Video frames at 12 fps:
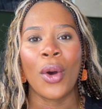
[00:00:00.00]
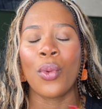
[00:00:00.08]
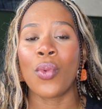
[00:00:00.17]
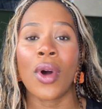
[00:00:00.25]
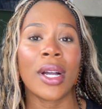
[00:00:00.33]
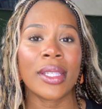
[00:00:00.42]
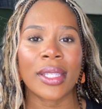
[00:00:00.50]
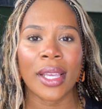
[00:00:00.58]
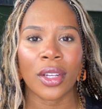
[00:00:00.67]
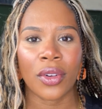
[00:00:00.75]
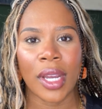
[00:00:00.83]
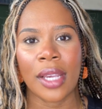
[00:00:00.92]
wants
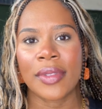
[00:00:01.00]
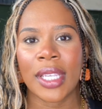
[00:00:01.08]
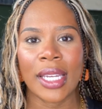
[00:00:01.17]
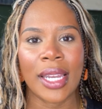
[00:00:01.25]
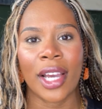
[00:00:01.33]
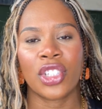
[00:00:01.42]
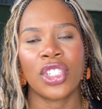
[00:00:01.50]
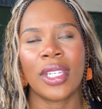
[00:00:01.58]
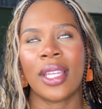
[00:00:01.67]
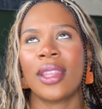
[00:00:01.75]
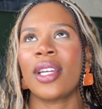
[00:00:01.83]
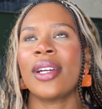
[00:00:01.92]
and craves connection,
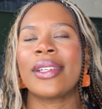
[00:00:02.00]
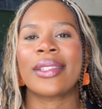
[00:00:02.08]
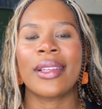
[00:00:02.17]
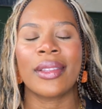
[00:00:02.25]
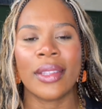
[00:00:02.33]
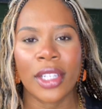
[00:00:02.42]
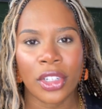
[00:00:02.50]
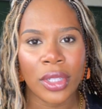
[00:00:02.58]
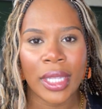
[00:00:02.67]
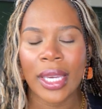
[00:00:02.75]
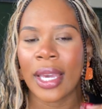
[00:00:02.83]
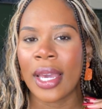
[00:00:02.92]
and there is
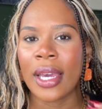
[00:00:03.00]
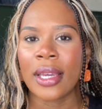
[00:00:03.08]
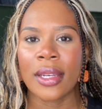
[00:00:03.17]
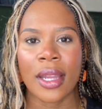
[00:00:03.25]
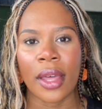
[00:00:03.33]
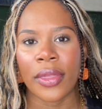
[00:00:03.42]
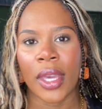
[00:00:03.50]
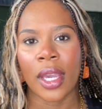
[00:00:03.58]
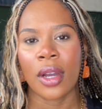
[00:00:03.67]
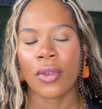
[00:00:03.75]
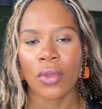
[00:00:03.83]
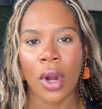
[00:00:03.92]
literally
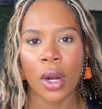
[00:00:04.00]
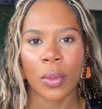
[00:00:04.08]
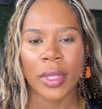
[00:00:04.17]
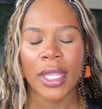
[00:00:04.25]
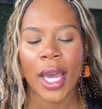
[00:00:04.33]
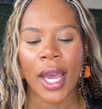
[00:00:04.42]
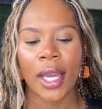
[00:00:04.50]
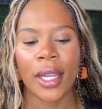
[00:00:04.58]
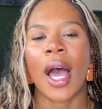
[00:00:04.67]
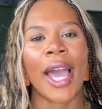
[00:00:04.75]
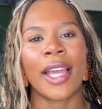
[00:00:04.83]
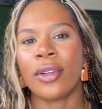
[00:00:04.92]
nothing wrong with
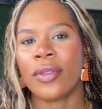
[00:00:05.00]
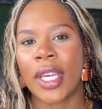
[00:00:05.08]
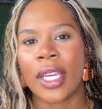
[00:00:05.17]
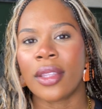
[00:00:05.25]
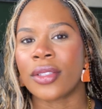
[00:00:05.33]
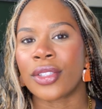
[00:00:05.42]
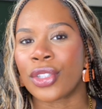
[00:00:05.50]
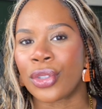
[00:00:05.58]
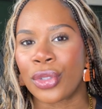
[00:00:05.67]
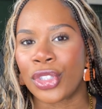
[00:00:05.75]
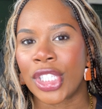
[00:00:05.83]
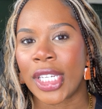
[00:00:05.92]
that. I don't think the
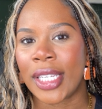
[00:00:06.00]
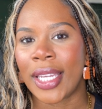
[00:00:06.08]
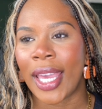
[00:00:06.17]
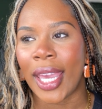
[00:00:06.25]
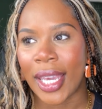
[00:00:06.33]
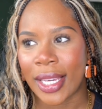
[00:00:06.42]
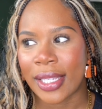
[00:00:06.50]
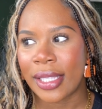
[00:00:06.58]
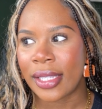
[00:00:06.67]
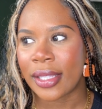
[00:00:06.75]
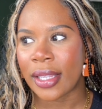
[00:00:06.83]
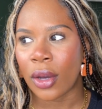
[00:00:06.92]
solution
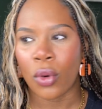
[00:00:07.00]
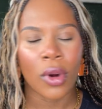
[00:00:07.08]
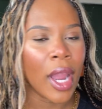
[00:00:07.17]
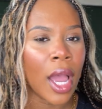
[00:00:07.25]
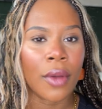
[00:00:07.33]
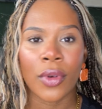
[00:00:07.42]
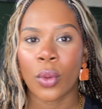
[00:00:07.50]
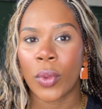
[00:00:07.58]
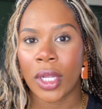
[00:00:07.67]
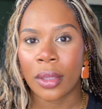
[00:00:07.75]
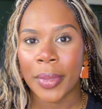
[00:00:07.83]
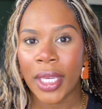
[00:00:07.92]
is or ever
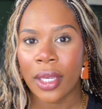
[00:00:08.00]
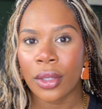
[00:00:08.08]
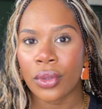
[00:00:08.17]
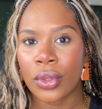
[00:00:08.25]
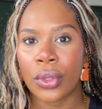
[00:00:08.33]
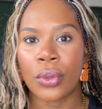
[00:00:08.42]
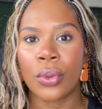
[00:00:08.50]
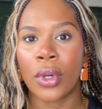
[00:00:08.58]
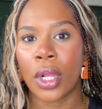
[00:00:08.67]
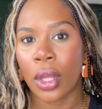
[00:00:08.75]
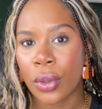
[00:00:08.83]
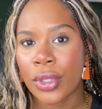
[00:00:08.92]
will be to
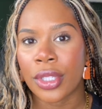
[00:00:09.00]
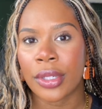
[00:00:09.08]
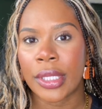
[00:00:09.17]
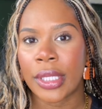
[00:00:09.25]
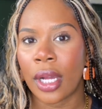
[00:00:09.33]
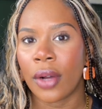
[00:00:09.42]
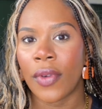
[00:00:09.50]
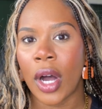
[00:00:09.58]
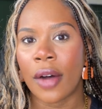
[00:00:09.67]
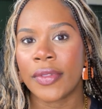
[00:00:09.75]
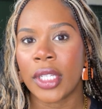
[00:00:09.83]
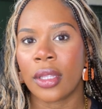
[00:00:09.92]
close yourself
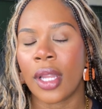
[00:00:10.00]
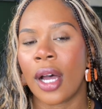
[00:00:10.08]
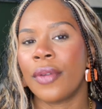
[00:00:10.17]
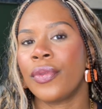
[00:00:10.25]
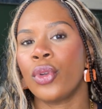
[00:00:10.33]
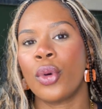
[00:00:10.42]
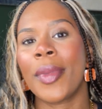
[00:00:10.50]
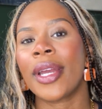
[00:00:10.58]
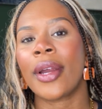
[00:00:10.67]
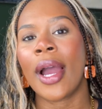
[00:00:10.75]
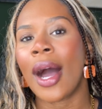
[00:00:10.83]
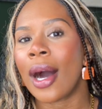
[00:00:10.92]
off to love, no
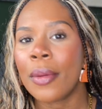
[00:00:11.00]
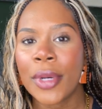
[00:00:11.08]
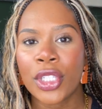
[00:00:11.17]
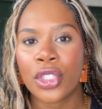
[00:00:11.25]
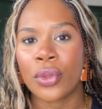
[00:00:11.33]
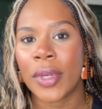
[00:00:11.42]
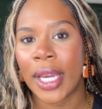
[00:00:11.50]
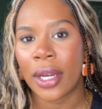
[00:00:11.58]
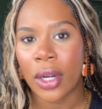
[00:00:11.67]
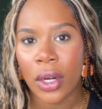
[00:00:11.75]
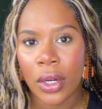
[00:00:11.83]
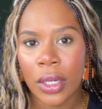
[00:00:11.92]
matter how much you get
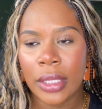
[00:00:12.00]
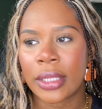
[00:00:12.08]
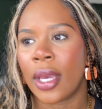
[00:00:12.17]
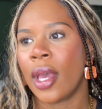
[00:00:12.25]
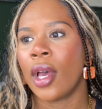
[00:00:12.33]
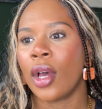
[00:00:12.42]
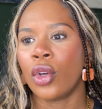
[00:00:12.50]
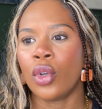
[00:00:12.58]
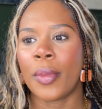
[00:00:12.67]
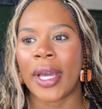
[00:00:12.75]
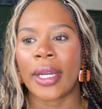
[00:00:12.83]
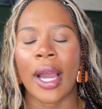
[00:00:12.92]
hurt, no
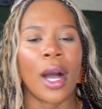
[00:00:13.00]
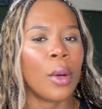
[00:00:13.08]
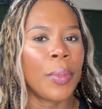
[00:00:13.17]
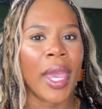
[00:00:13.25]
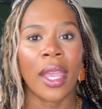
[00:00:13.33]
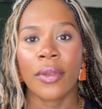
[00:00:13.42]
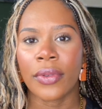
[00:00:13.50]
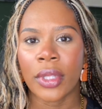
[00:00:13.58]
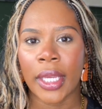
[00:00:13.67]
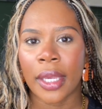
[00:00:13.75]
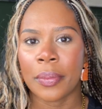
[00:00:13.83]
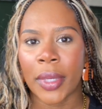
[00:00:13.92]
matter how
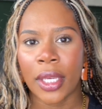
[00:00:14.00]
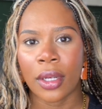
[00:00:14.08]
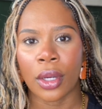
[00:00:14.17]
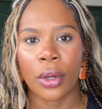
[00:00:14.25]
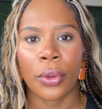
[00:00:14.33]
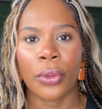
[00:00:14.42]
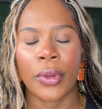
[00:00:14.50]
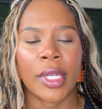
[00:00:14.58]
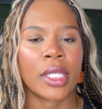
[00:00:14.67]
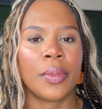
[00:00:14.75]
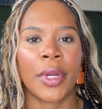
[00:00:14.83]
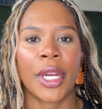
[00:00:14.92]
painful it can be to go through an
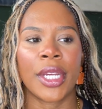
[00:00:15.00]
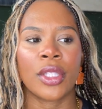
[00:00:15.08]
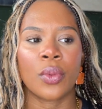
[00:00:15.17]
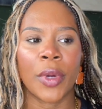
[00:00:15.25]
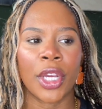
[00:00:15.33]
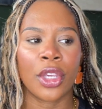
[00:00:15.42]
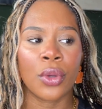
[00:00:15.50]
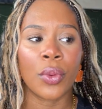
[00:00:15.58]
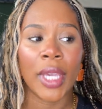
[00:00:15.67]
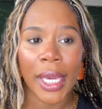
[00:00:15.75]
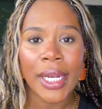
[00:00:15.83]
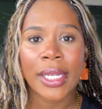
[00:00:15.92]
experience where you
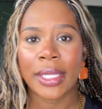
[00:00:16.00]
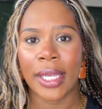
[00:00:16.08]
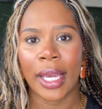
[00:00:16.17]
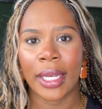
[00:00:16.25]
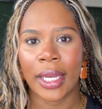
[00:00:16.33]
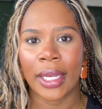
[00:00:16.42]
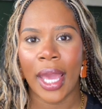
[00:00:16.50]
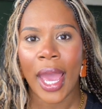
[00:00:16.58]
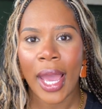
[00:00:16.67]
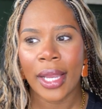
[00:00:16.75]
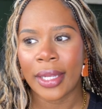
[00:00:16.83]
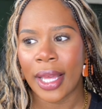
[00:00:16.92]
get excited
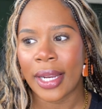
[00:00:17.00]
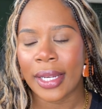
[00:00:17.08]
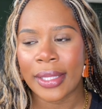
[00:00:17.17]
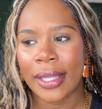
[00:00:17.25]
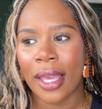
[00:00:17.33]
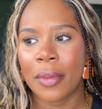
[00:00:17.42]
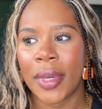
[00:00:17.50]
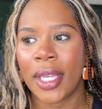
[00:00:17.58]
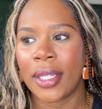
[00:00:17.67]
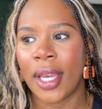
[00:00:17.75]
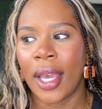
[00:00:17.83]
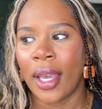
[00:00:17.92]
and that
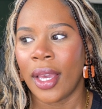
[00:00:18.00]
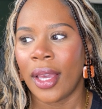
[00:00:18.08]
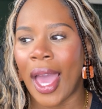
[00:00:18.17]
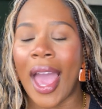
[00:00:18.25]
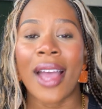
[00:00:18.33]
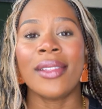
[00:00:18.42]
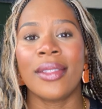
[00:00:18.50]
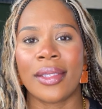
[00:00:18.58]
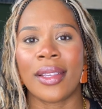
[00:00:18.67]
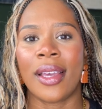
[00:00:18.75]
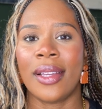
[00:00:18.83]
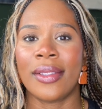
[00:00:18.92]
excitement
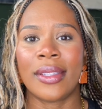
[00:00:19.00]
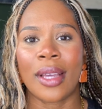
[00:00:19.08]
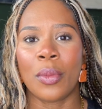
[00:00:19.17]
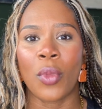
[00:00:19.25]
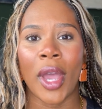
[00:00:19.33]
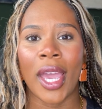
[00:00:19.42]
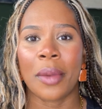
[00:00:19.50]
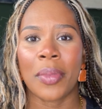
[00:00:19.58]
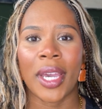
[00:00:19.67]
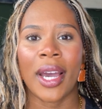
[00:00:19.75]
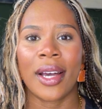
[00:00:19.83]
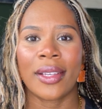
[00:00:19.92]
ends in some way
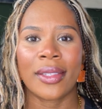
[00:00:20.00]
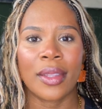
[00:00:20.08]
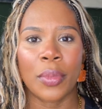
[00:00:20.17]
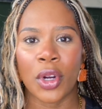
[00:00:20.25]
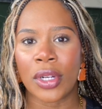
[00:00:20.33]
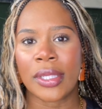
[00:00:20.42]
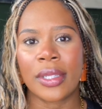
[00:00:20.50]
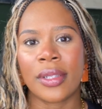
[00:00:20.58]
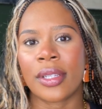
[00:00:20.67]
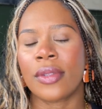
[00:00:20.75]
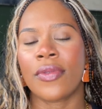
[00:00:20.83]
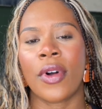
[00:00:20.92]
because the person
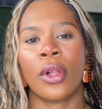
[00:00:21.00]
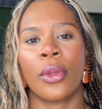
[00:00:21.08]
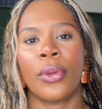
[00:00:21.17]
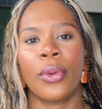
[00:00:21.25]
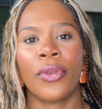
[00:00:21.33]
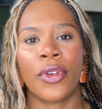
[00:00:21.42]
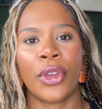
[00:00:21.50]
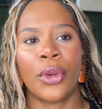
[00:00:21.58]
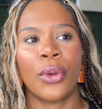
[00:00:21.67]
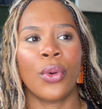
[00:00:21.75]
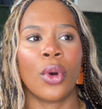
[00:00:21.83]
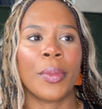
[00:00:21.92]
doesn't follow through for
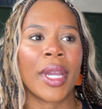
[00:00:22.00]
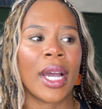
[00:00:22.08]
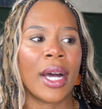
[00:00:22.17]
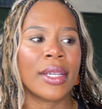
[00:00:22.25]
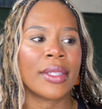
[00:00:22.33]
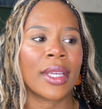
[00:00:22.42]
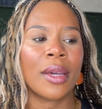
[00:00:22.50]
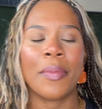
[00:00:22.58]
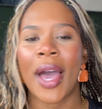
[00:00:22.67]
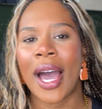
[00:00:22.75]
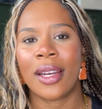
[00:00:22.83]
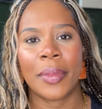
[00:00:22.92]
you, or because the
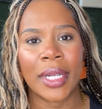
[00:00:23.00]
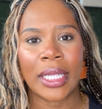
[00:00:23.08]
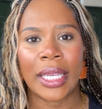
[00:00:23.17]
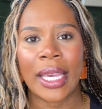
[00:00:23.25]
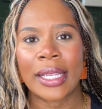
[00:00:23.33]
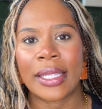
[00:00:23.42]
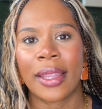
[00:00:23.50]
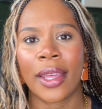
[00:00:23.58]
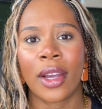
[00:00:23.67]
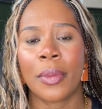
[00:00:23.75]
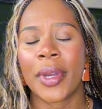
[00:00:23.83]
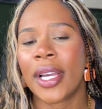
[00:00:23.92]
compatibility isn't
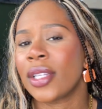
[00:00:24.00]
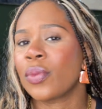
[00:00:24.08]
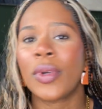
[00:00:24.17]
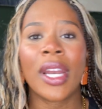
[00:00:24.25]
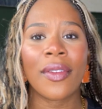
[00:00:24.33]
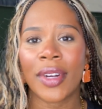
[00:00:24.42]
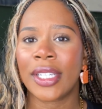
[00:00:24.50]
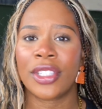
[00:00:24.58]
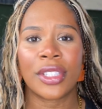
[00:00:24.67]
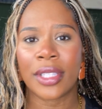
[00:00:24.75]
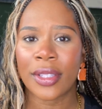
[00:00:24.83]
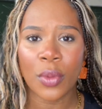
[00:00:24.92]
there, because whatever, it
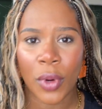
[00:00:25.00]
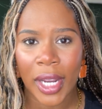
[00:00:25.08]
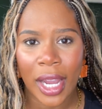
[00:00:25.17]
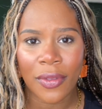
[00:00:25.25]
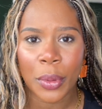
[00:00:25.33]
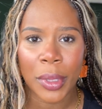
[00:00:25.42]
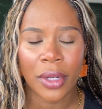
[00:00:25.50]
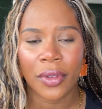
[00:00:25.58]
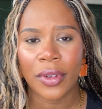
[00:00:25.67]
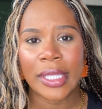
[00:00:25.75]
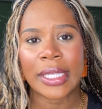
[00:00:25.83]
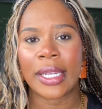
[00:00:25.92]
just doesn't work out for whatever
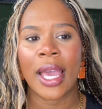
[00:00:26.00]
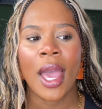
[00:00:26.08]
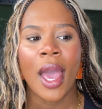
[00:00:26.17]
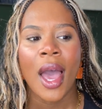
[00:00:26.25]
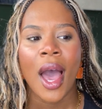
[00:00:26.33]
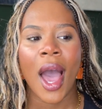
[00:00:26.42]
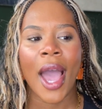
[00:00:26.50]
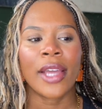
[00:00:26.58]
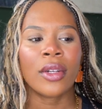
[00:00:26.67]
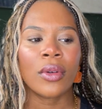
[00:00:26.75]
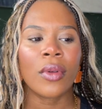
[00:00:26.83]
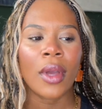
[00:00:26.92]
reason. I
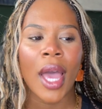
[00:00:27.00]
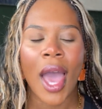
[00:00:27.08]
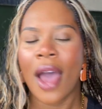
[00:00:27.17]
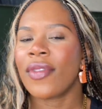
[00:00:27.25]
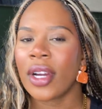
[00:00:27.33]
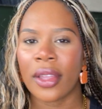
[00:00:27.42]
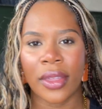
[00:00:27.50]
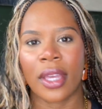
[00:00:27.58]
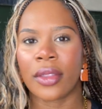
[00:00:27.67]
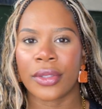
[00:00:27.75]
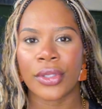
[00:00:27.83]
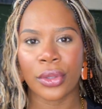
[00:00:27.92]
don't ever
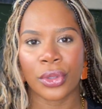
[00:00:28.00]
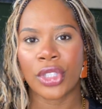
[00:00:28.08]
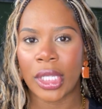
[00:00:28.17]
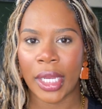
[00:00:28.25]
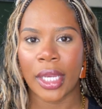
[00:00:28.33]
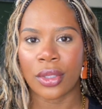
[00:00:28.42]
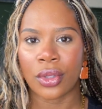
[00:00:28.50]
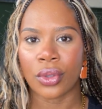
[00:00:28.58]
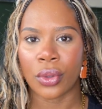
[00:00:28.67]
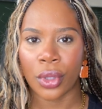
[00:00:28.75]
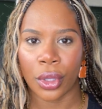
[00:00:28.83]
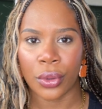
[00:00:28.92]
think the solution is
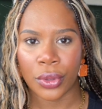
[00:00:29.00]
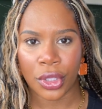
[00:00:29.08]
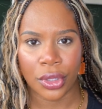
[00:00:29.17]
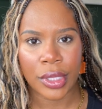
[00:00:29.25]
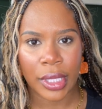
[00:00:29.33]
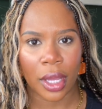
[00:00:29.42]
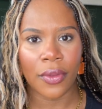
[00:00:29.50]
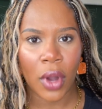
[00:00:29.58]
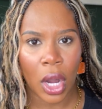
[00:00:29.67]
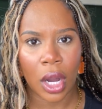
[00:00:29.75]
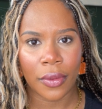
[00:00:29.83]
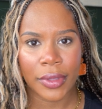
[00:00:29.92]
to close yourself
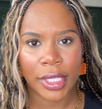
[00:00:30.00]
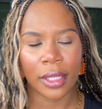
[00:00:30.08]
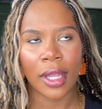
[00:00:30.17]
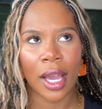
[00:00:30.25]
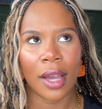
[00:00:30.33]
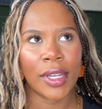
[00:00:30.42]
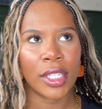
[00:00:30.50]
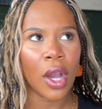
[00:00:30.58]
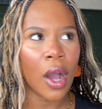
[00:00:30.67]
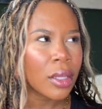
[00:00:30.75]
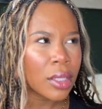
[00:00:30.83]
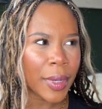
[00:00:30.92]
off to love. I
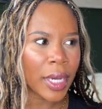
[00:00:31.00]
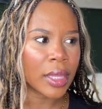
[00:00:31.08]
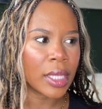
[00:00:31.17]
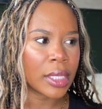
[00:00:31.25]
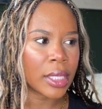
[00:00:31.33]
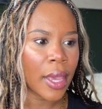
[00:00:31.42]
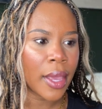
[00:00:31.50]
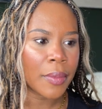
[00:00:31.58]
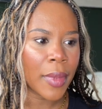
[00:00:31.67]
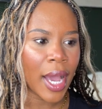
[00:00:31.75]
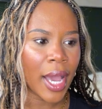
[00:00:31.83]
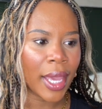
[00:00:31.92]
talked about this in
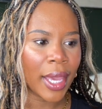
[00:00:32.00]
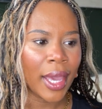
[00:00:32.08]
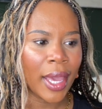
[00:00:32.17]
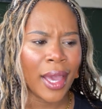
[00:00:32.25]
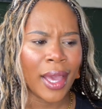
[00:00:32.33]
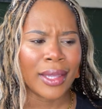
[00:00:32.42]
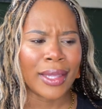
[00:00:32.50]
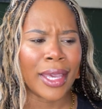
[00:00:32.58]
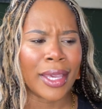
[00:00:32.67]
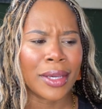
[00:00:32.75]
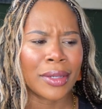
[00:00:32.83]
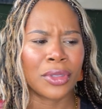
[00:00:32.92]
my
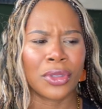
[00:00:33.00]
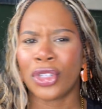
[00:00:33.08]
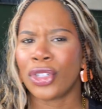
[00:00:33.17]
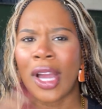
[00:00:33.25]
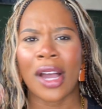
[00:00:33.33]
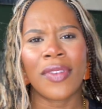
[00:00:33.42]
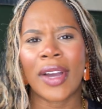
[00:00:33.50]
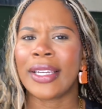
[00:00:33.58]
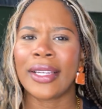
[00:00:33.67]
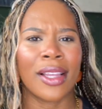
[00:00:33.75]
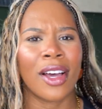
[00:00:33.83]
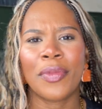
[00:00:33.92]
"You're not
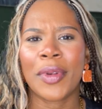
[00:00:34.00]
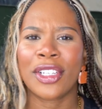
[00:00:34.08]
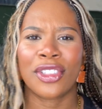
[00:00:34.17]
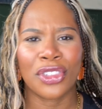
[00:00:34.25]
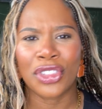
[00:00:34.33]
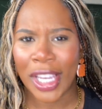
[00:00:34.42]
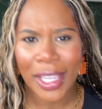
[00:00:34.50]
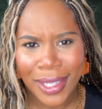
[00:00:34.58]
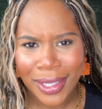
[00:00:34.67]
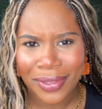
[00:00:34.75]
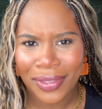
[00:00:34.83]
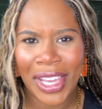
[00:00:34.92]
finding love because you're
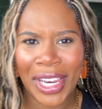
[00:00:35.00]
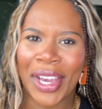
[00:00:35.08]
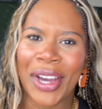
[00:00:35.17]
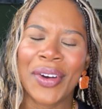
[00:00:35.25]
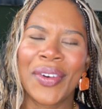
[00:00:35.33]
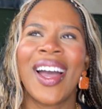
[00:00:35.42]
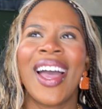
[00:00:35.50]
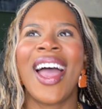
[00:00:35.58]
jaded" video.